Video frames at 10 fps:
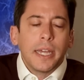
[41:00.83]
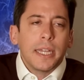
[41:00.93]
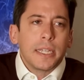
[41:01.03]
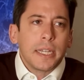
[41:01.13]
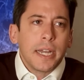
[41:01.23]

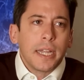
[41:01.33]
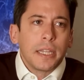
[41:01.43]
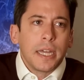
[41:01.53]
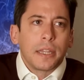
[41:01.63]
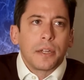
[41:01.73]
Is
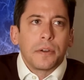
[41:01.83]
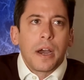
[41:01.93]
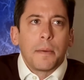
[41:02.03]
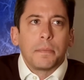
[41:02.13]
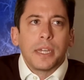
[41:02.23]
it that they're
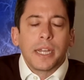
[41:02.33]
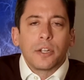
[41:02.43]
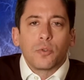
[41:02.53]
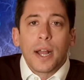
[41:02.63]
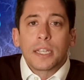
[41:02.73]
not
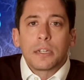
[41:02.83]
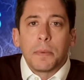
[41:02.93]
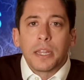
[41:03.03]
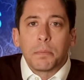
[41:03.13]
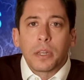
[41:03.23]
being
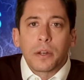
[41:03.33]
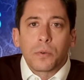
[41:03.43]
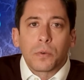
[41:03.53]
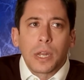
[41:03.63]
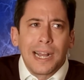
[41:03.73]
addressed by the
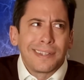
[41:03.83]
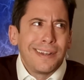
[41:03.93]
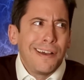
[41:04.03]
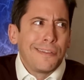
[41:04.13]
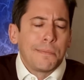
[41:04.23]
political
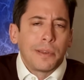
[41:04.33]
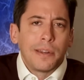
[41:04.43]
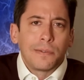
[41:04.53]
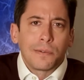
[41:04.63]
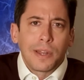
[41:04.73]
class? No, the
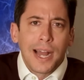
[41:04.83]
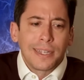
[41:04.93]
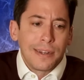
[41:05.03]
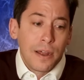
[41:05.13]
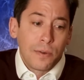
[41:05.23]
political class,